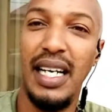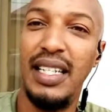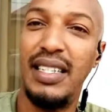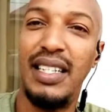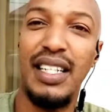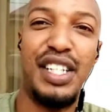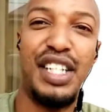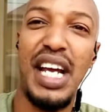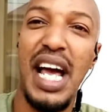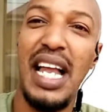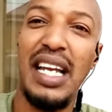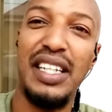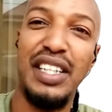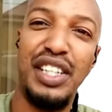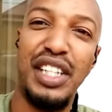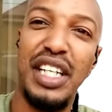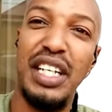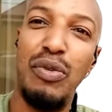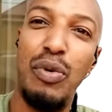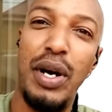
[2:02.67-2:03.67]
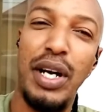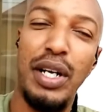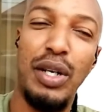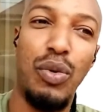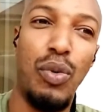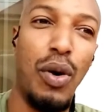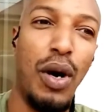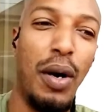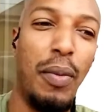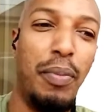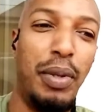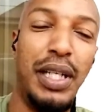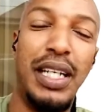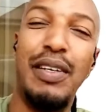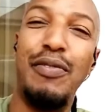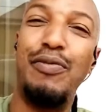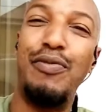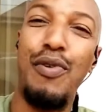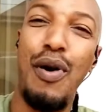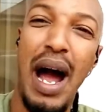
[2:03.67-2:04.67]
is a challenge anywhere in the world. But
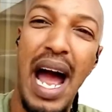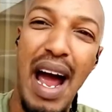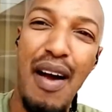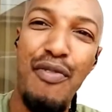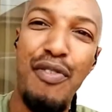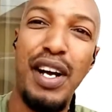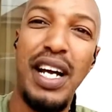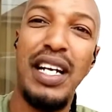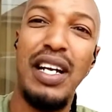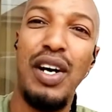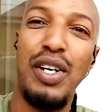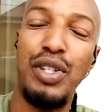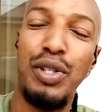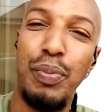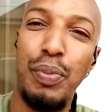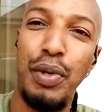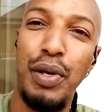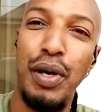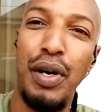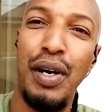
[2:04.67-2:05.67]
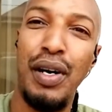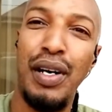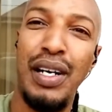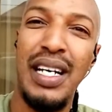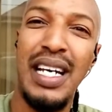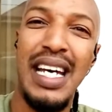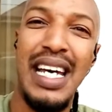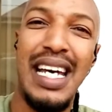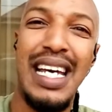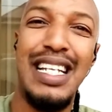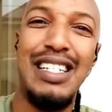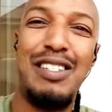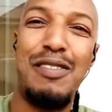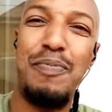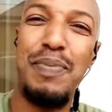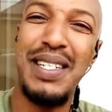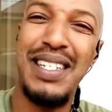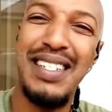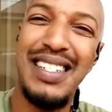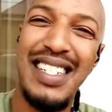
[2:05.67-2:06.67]
for African entrepreneur in
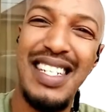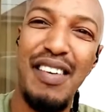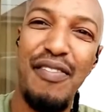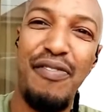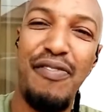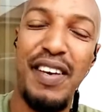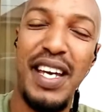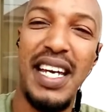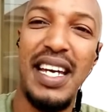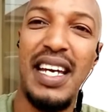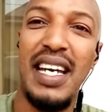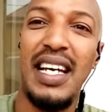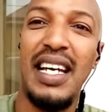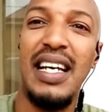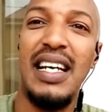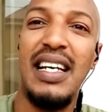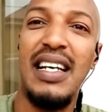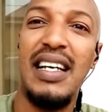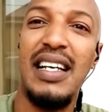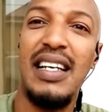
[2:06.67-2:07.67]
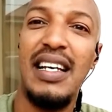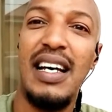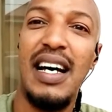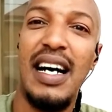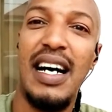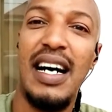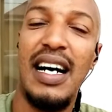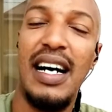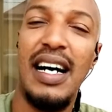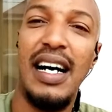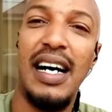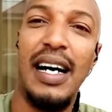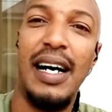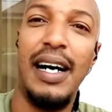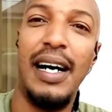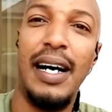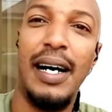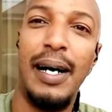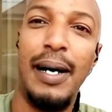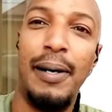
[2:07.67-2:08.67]
specific uh,
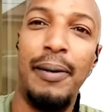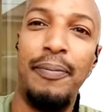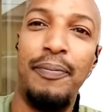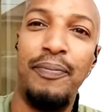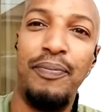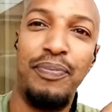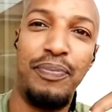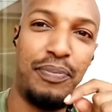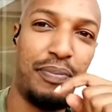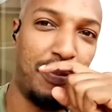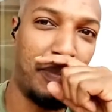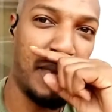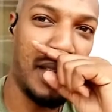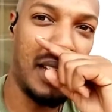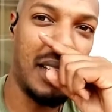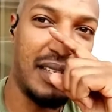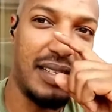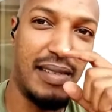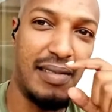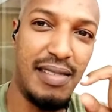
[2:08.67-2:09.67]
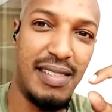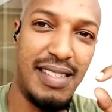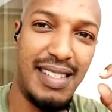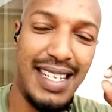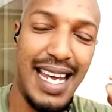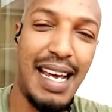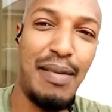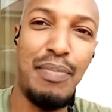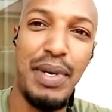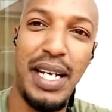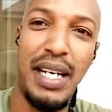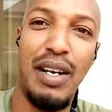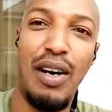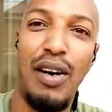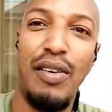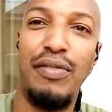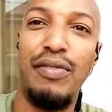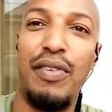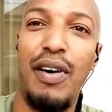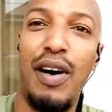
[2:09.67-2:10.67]
uh, um, segment
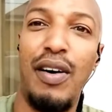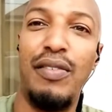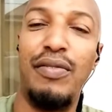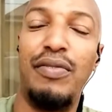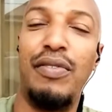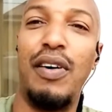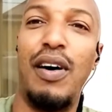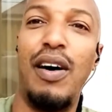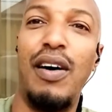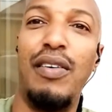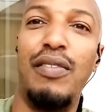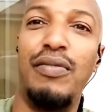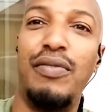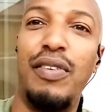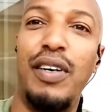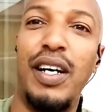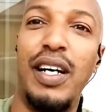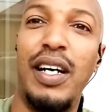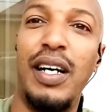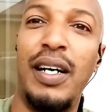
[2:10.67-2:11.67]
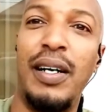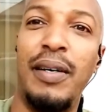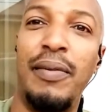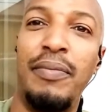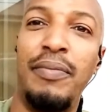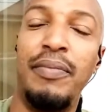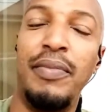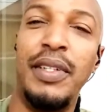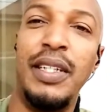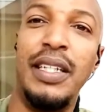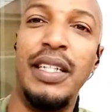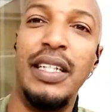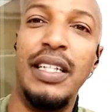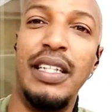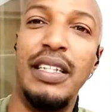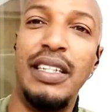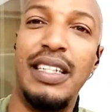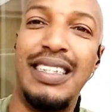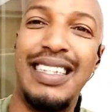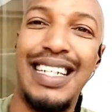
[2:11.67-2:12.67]
of, of, of uh,
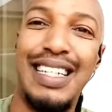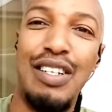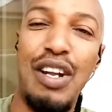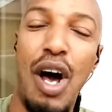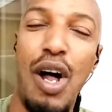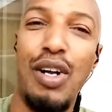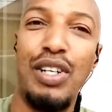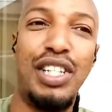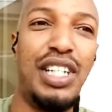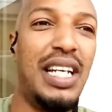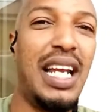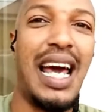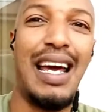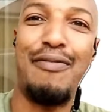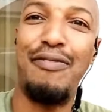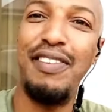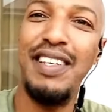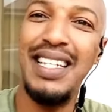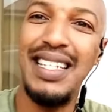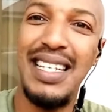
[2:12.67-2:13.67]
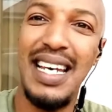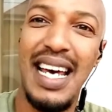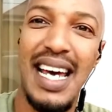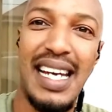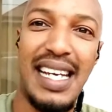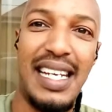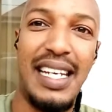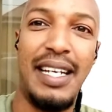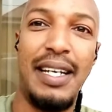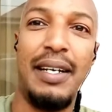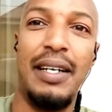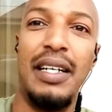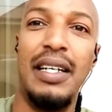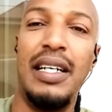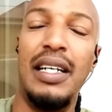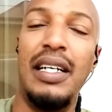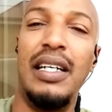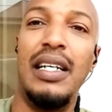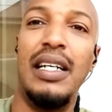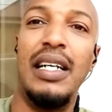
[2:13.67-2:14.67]
the technology like fintech,
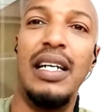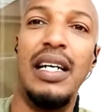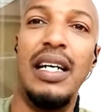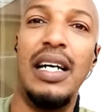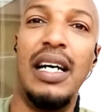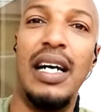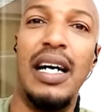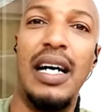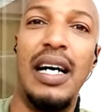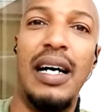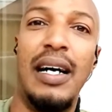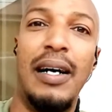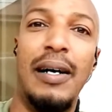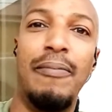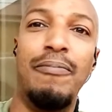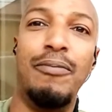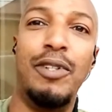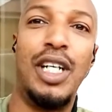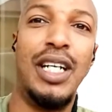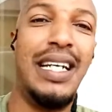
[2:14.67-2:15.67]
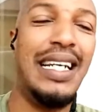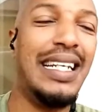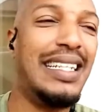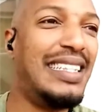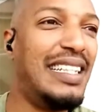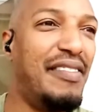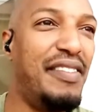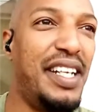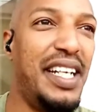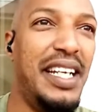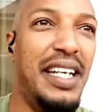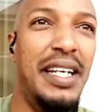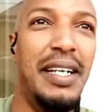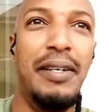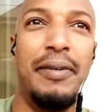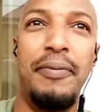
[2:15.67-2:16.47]
um, connectivity.